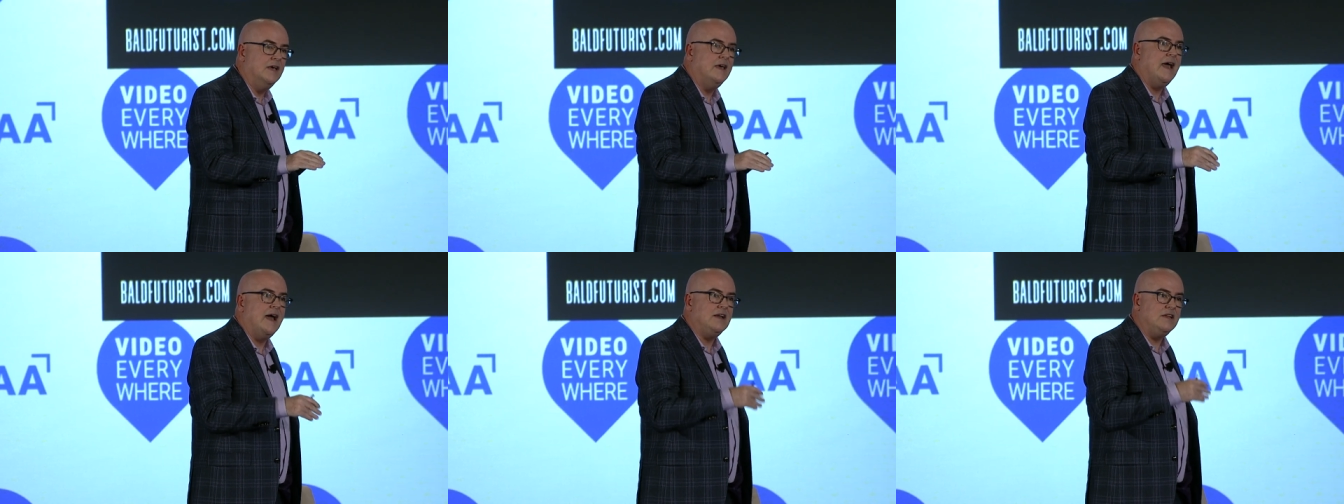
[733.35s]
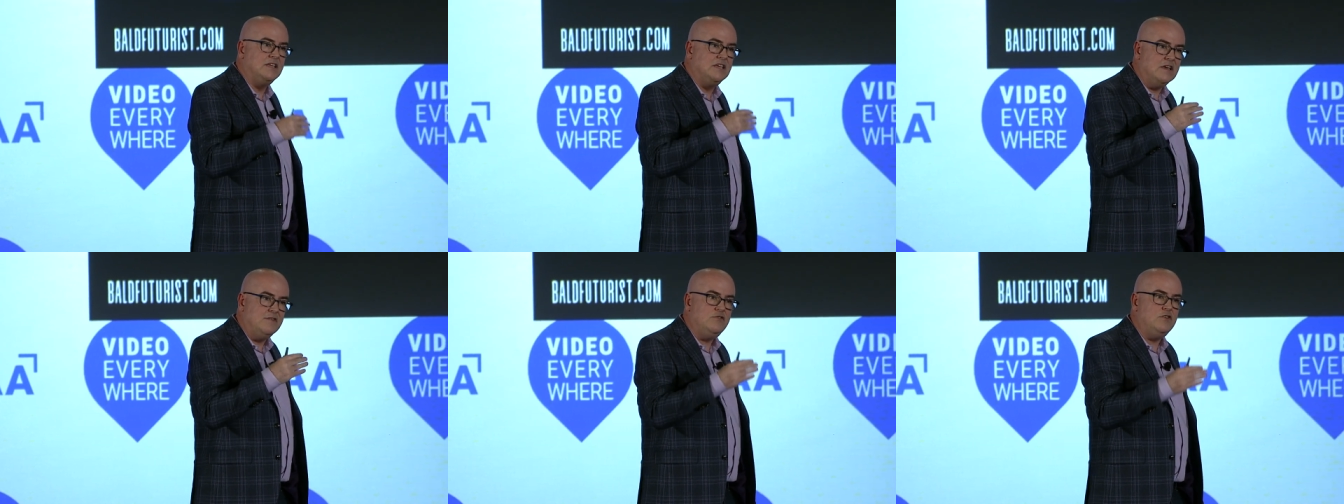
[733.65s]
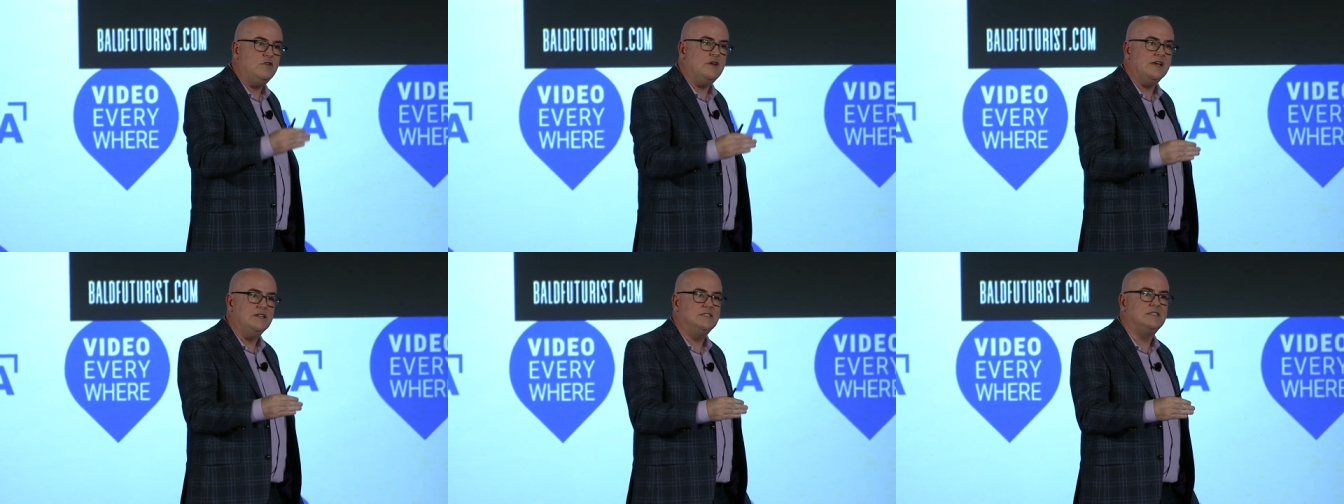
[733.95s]
and give
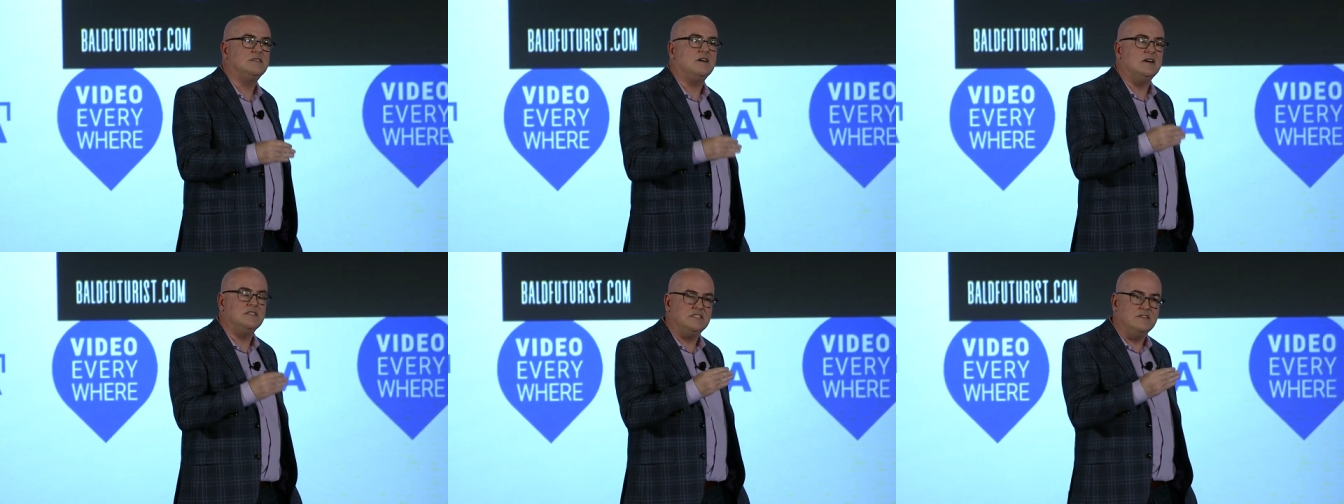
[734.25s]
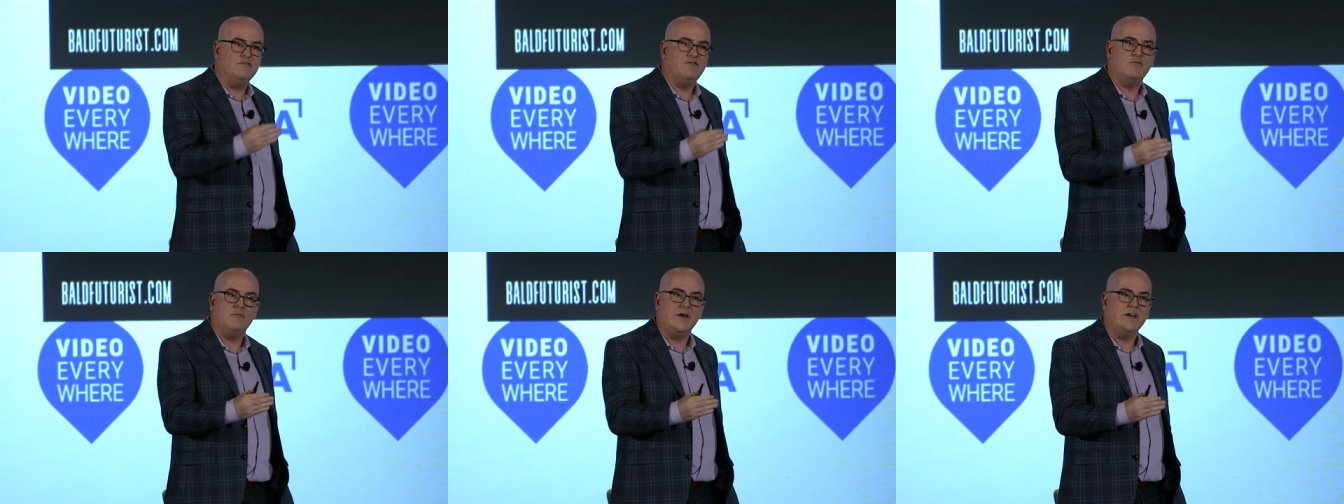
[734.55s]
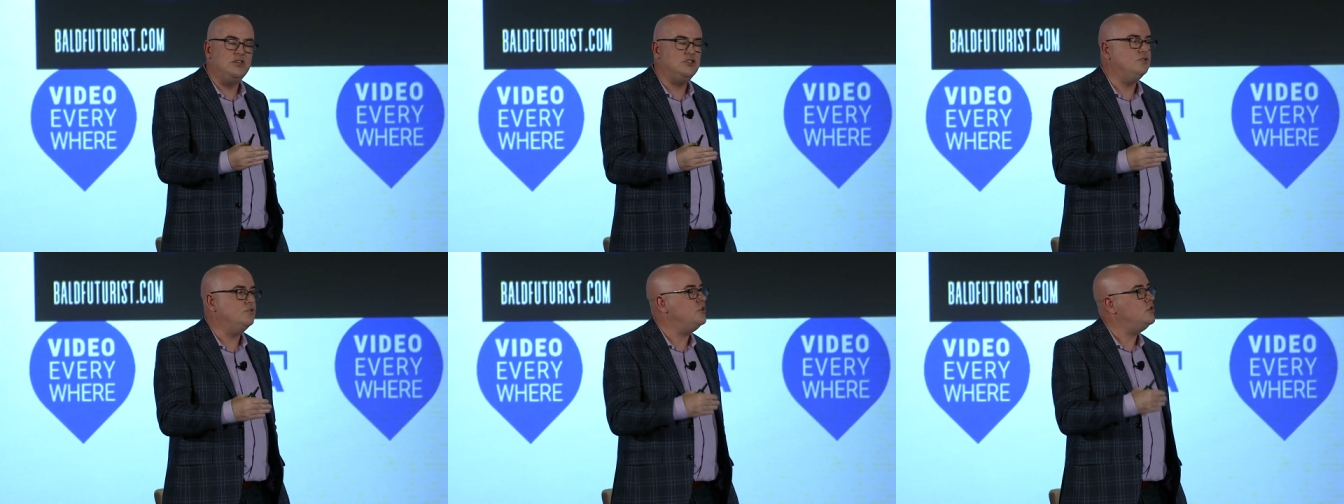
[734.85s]
you insights and
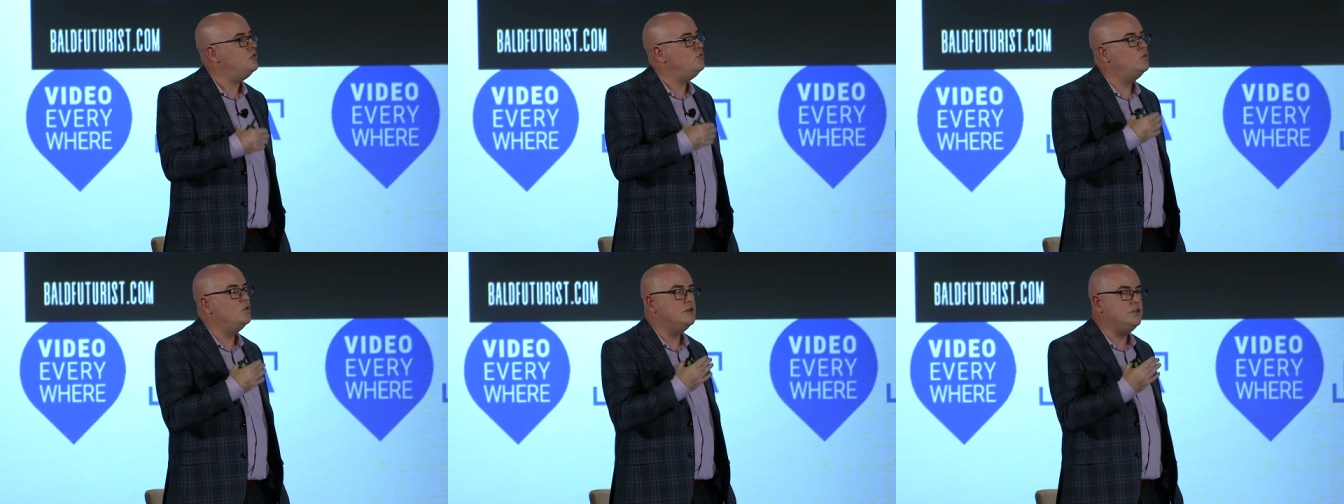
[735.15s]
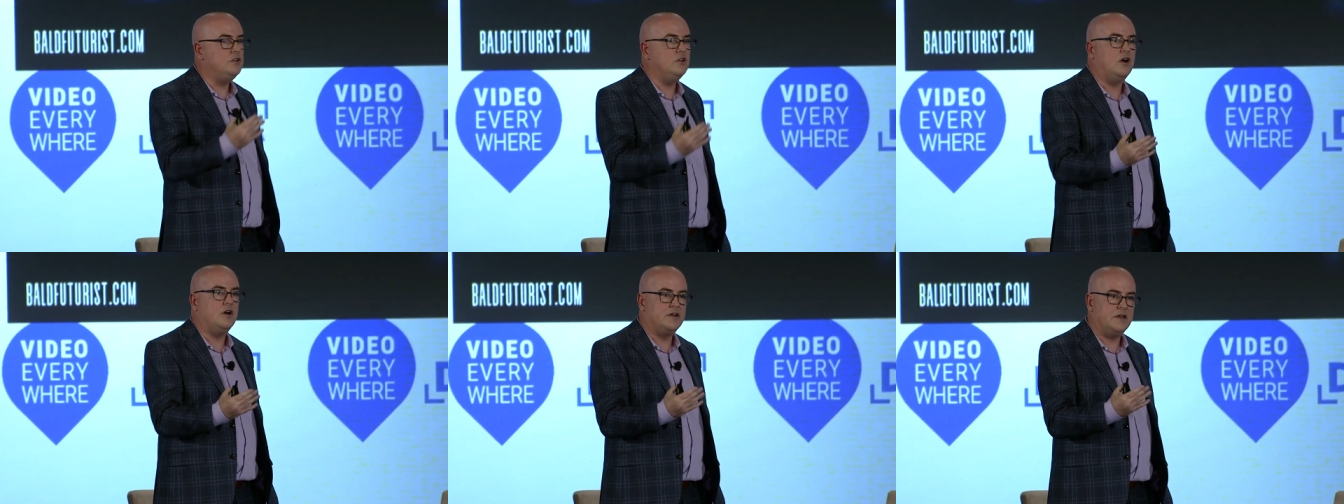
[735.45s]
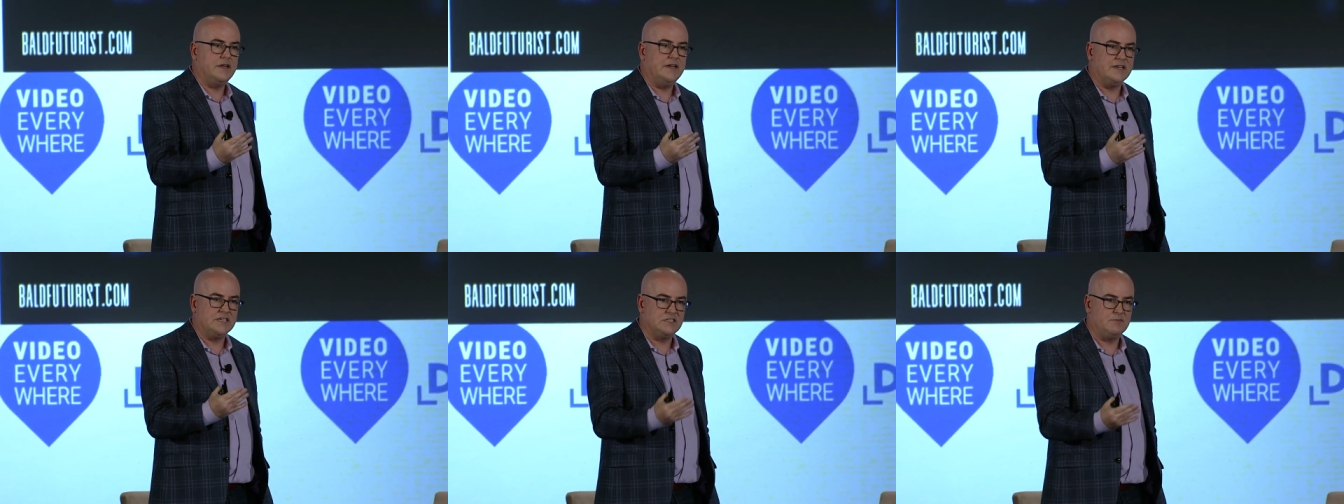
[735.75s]
information that you would not
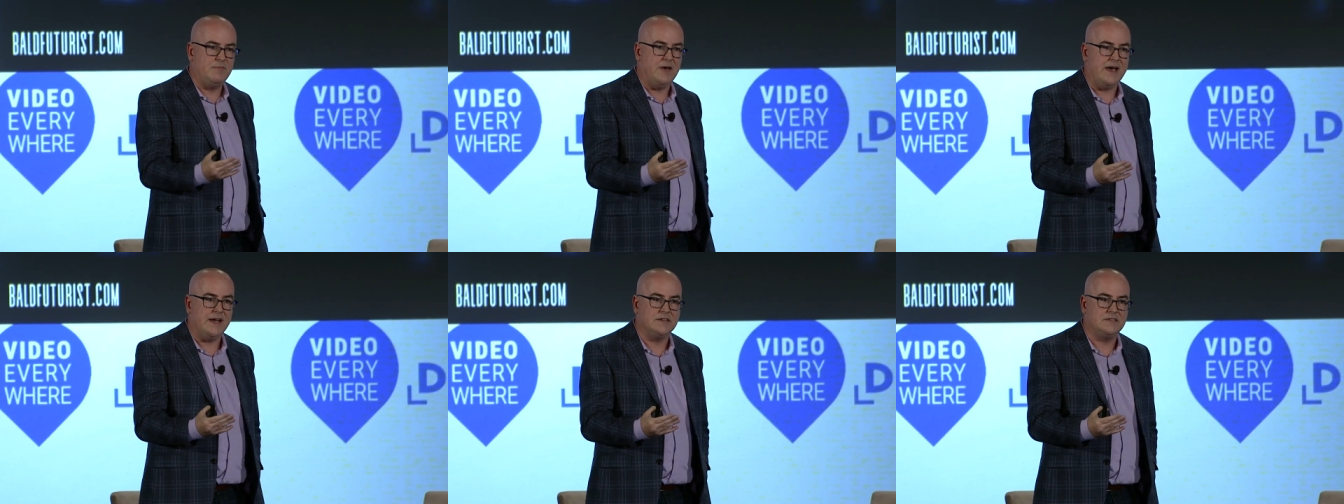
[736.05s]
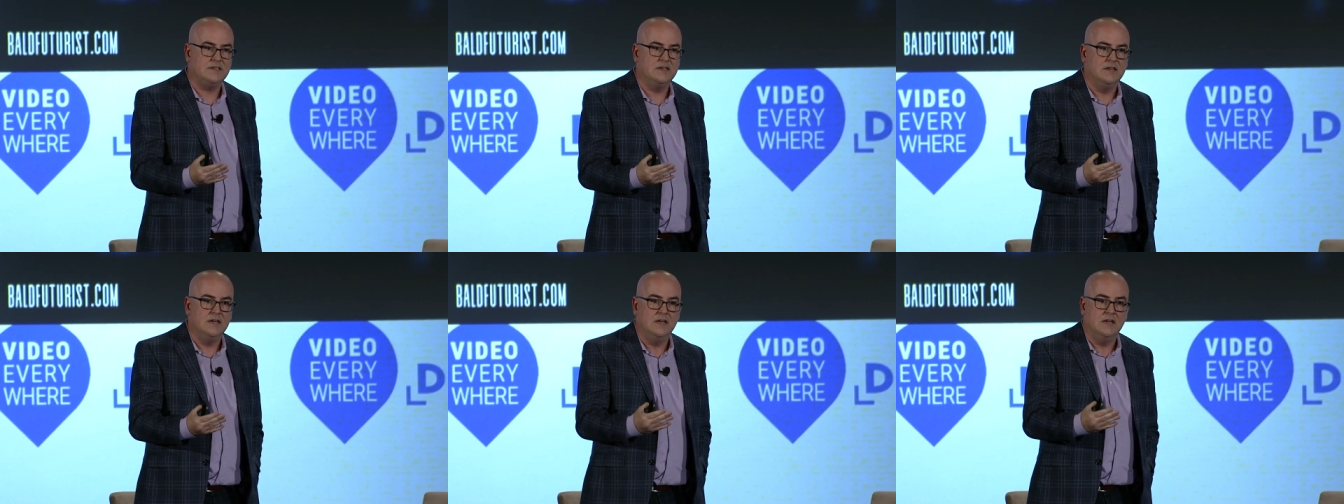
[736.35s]
expect.